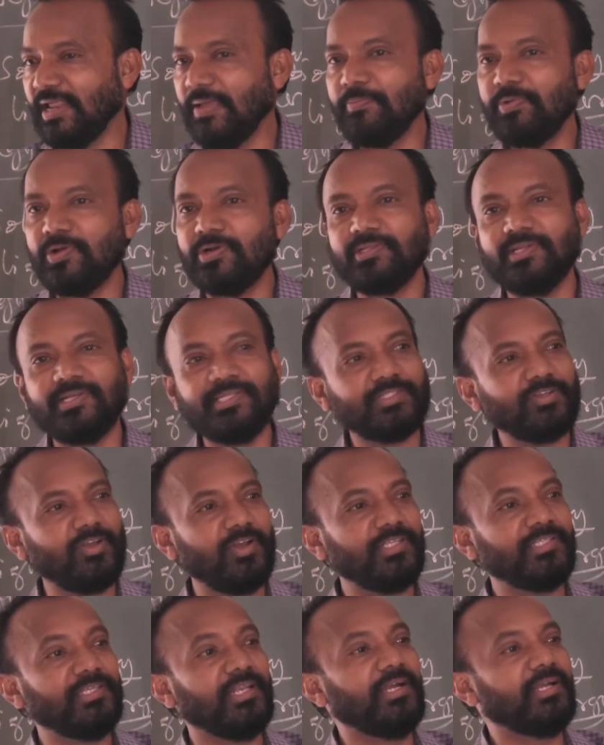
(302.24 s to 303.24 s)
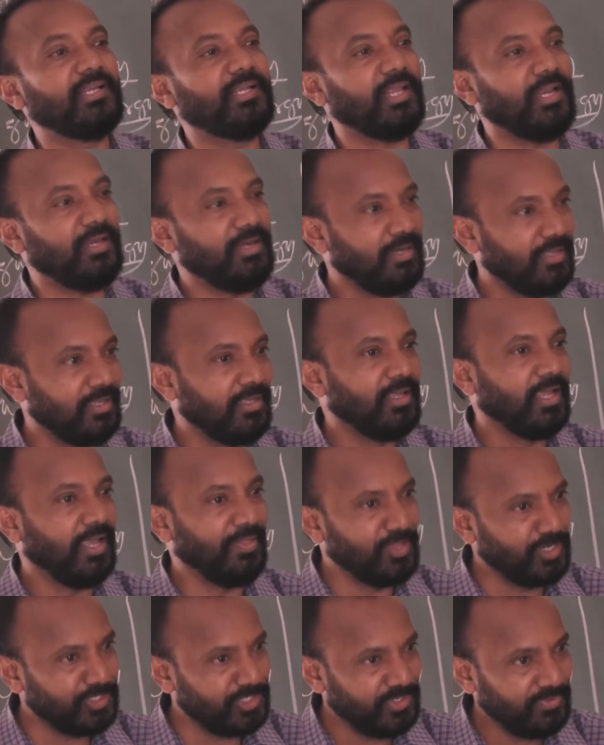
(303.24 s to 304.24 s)
time period that is called as electrical
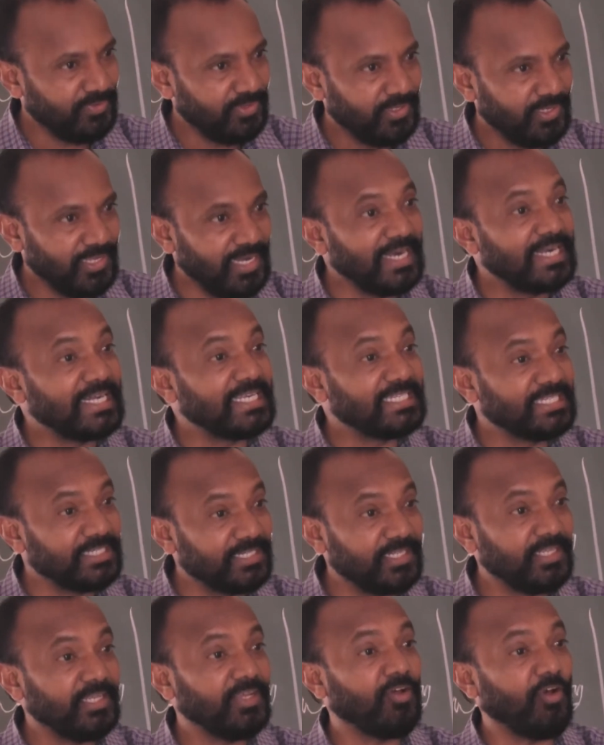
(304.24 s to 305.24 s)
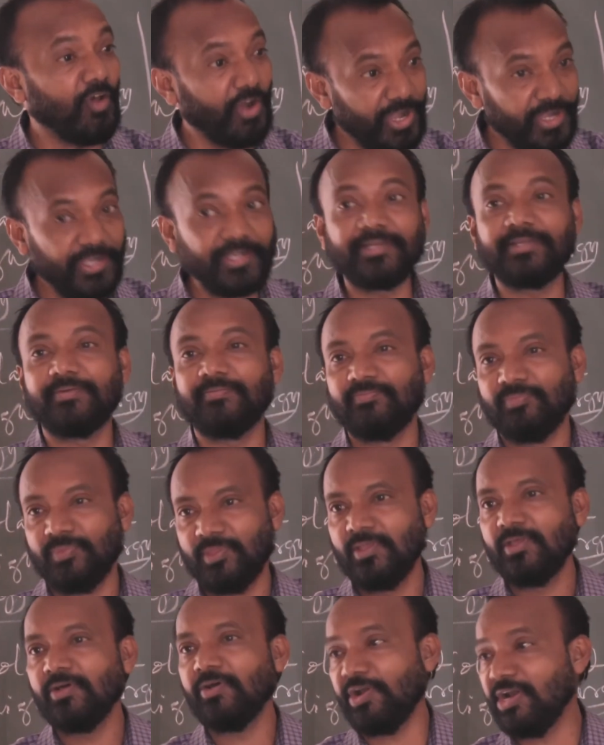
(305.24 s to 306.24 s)
energy, electricity, current.
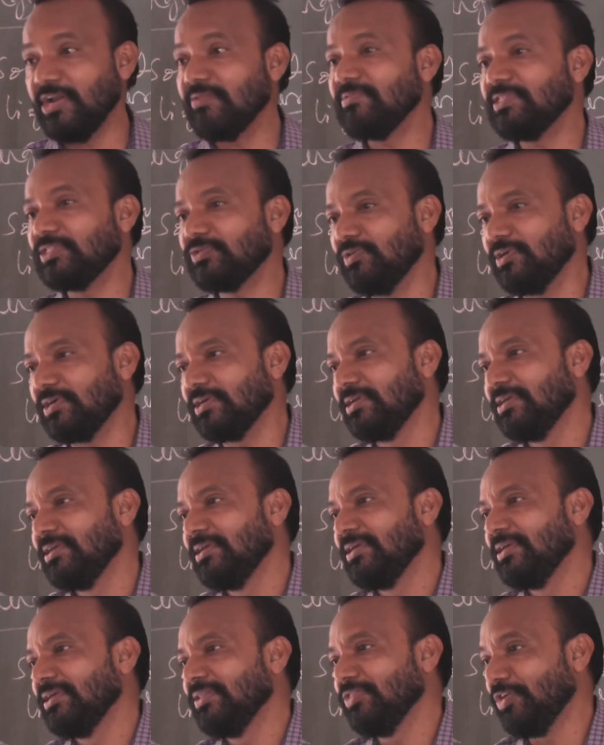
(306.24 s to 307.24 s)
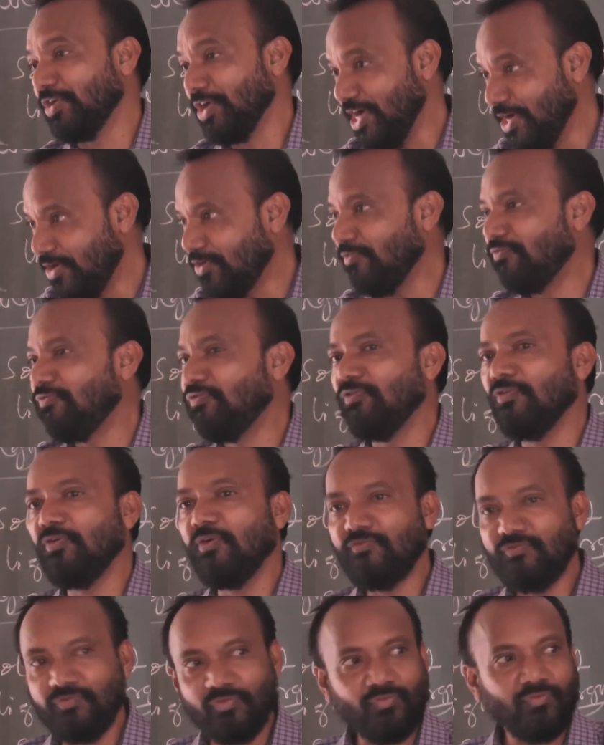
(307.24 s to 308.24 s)
Current means what? The rate of flow
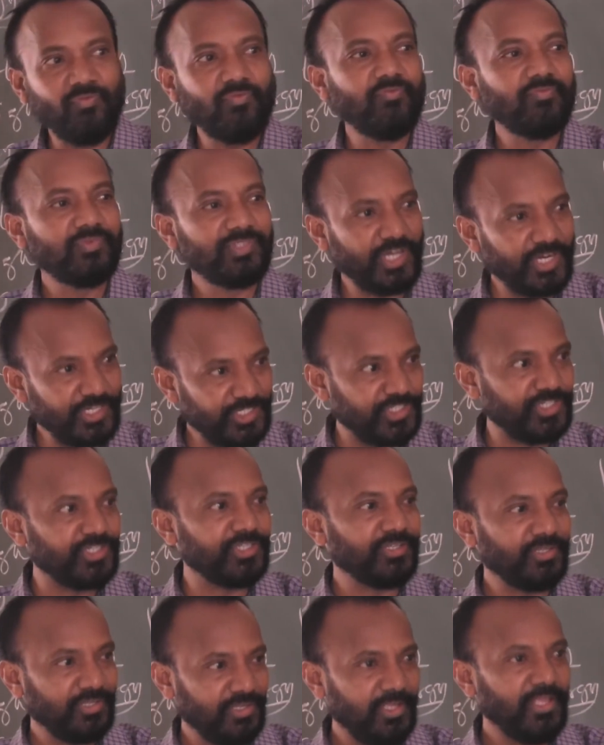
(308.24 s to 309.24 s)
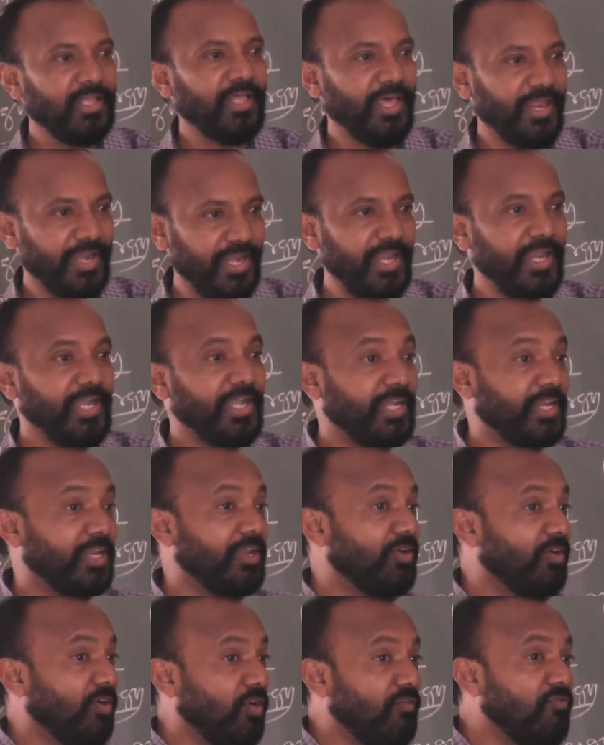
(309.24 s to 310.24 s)
of charge, rate
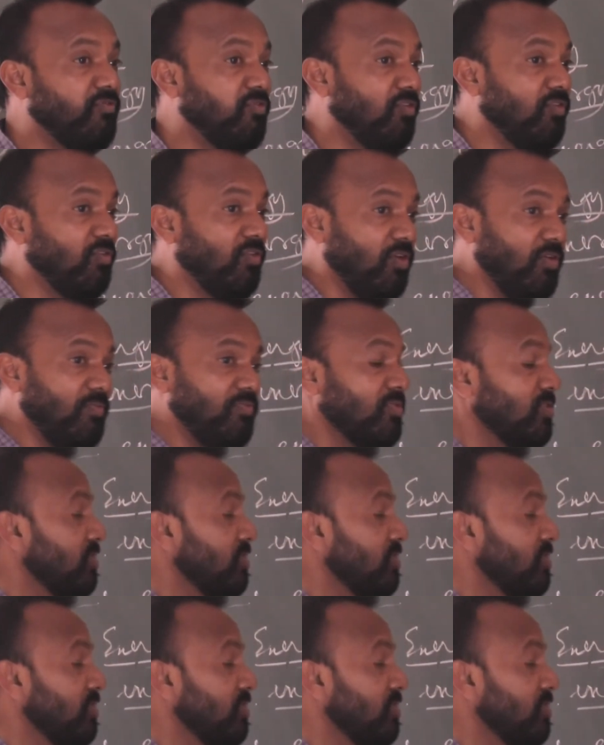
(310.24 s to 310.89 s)
of flow of